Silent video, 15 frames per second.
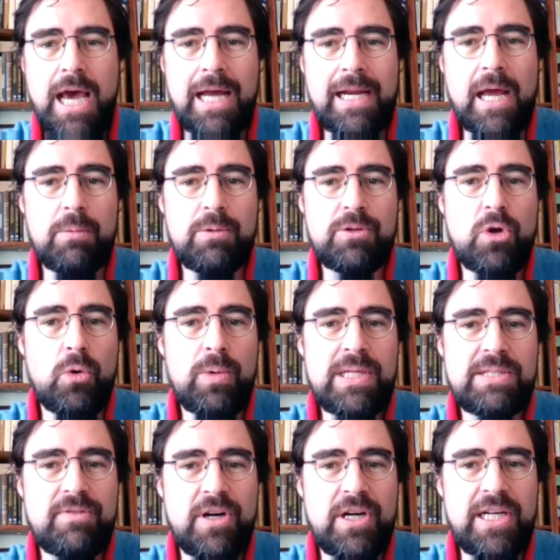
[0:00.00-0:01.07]
and I was
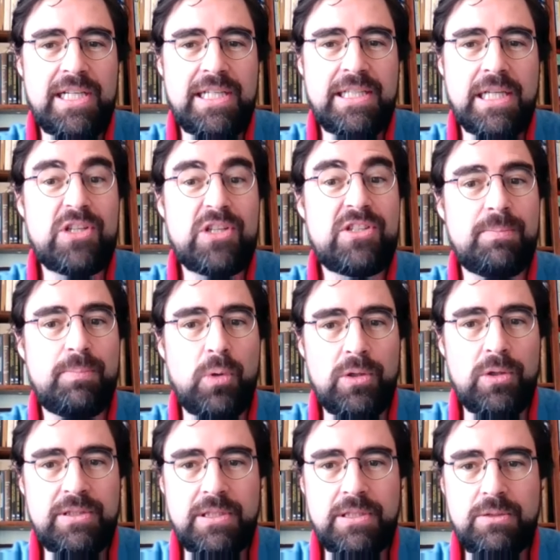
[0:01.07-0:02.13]
always very
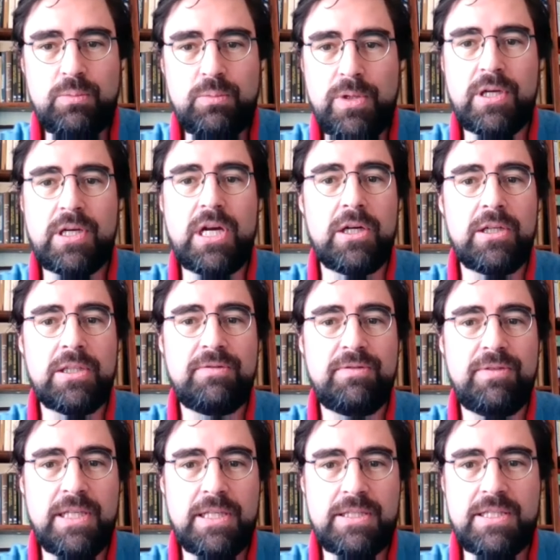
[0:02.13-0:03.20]
disappointed with the current
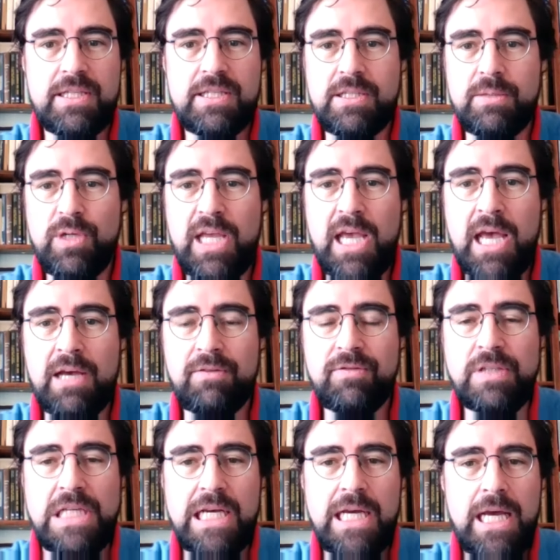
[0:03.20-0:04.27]
fiat system we
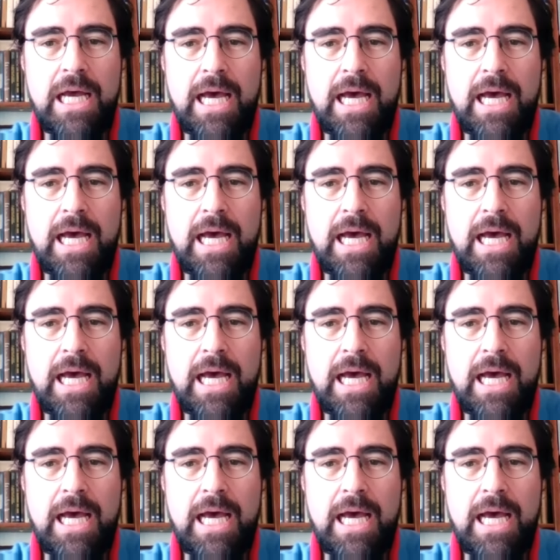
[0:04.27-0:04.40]
have.